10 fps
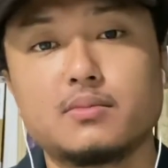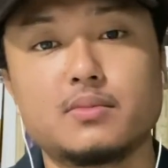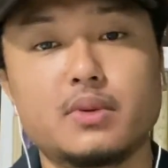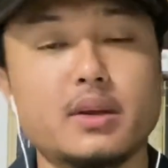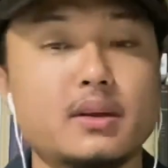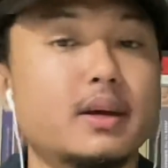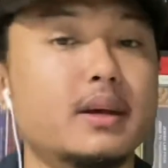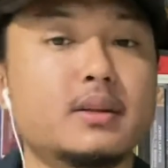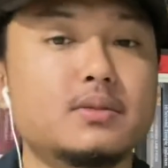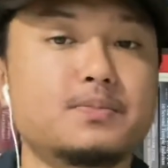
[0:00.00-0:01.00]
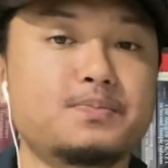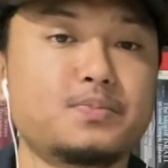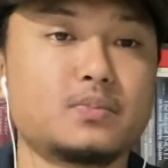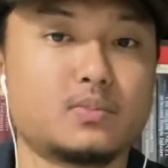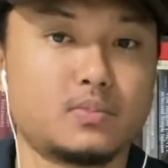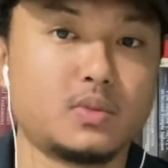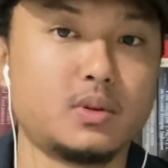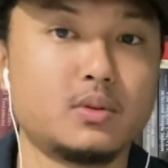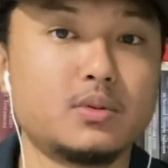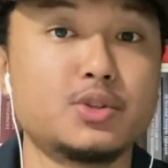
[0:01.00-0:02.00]
Okay, and
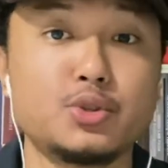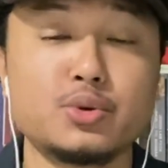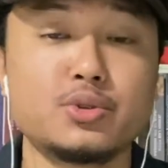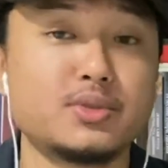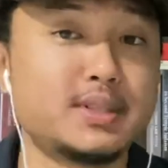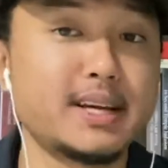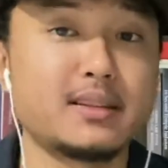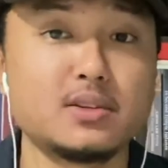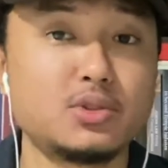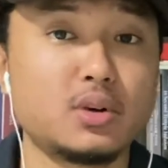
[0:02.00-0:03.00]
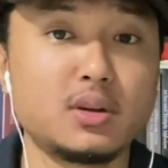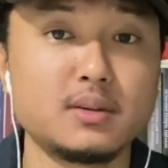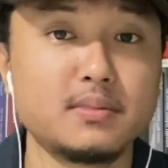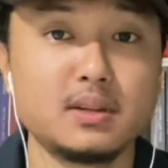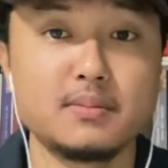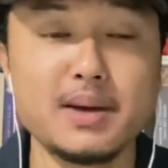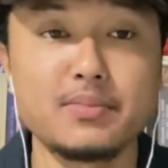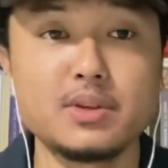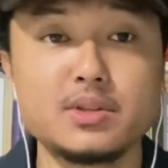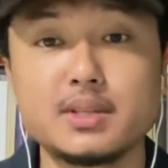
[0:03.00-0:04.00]
the Jews rejected John the
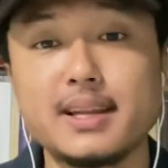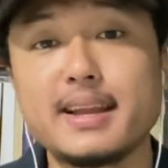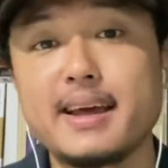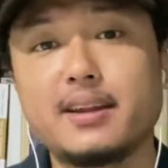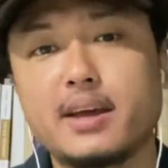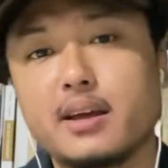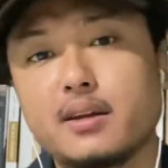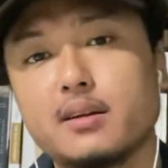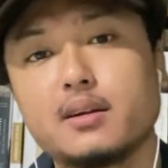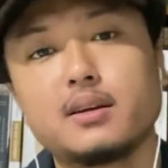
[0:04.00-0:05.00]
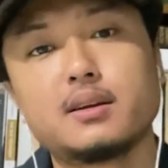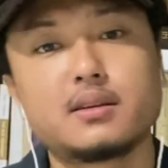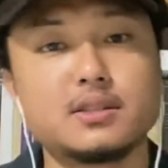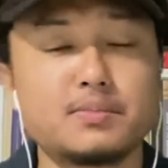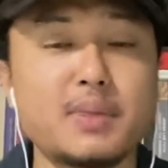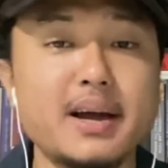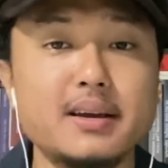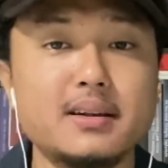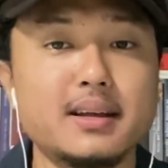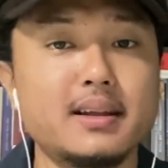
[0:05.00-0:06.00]
Baptist, and then they
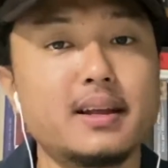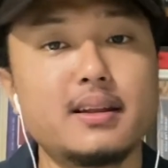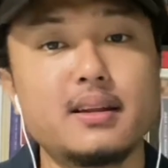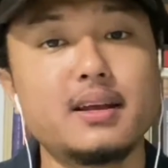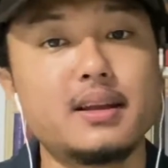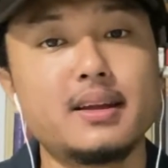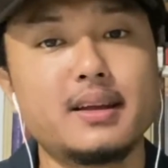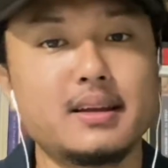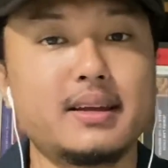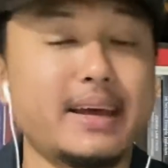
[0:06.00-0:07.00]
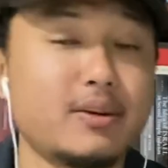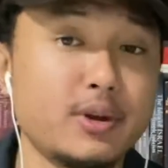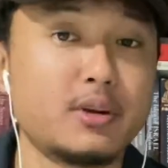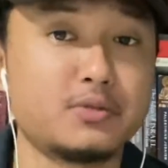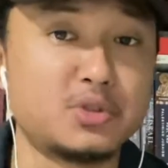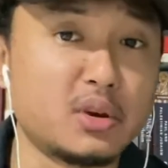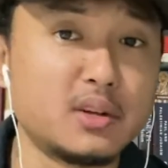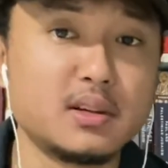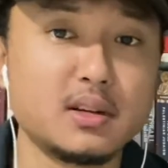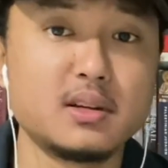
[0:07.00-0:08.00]
conspired, and then they get rid of
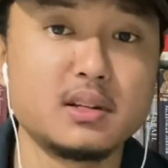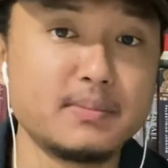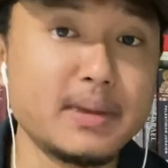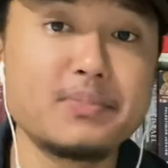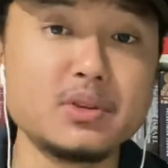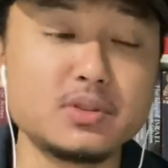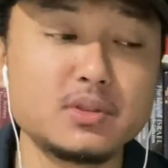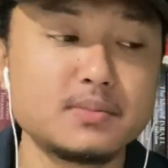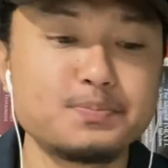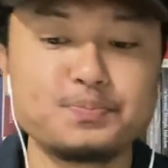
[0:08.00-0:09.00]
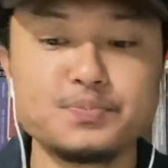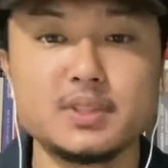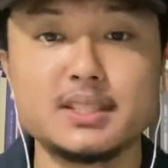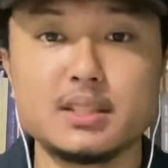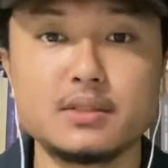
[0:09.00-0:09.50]
John the Baptist. This is